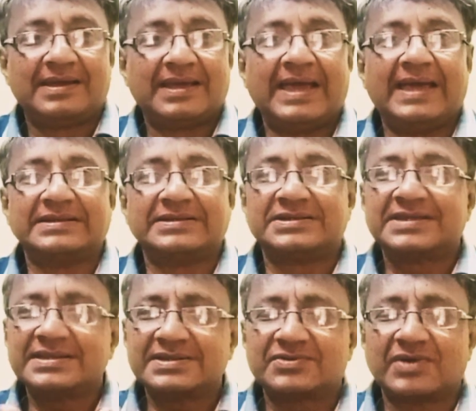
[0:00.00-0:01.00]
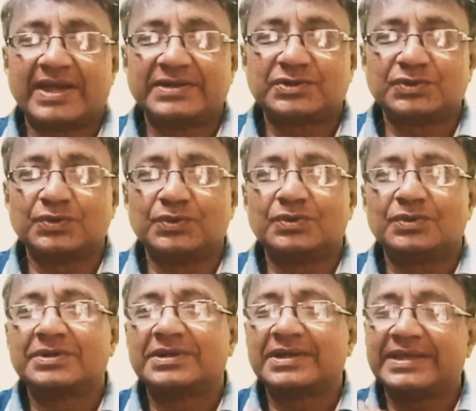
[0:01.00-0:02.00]
and just try to
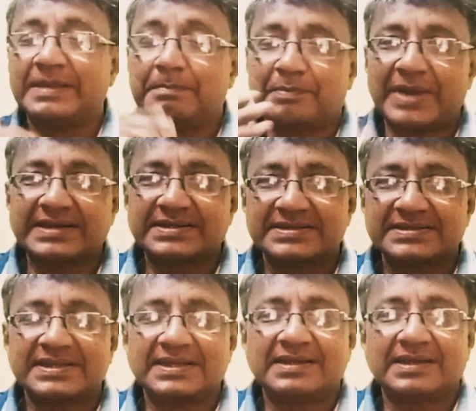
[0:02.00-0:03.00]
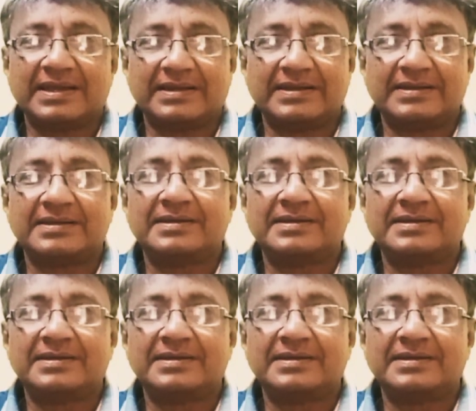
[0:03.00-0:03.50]
keep practicing and